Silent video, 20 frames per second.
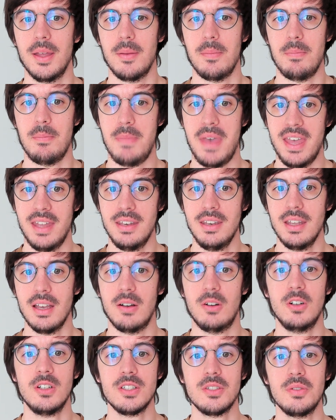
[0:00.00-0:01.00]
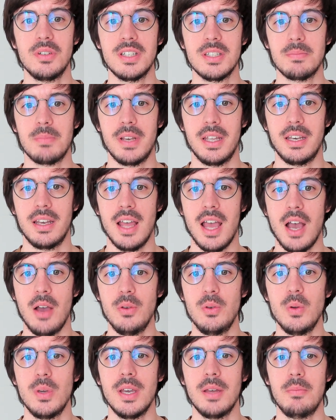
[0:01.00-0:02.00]
Ben also explained how
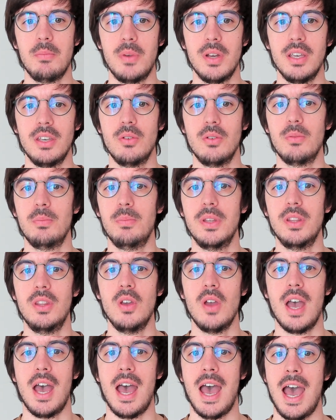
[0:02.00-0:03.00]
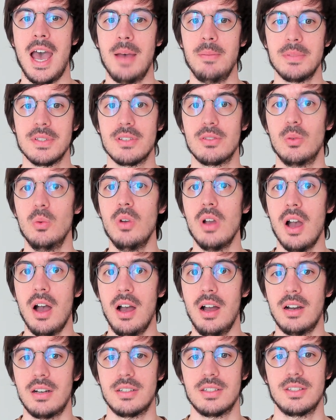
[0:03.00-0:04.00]
you can bring your video apps to
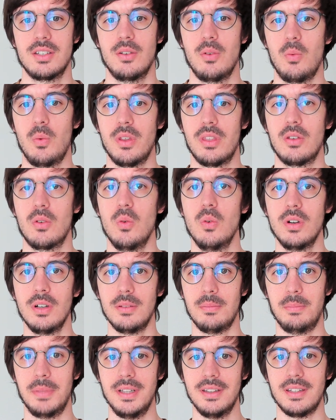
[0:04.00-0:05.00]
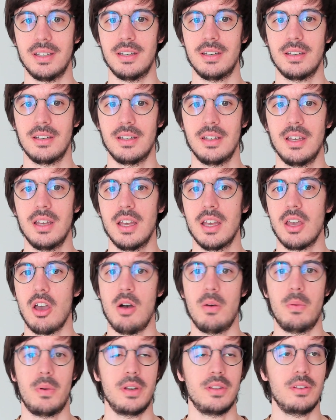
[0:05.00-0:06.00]
cars with Google built-in,
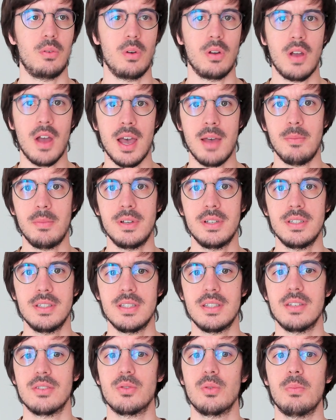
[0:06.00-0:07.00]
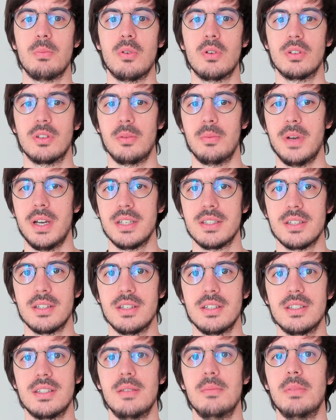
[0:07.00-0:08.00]
covering the requirements, the support
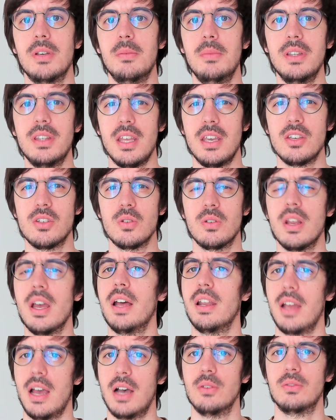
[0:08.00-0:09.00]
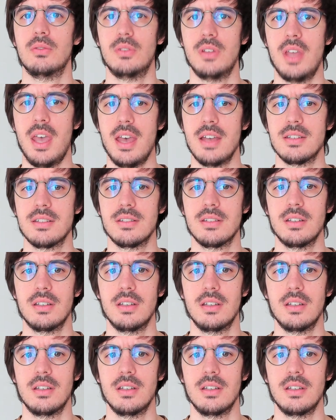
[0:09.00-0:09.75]
devices, the implementation and how to test.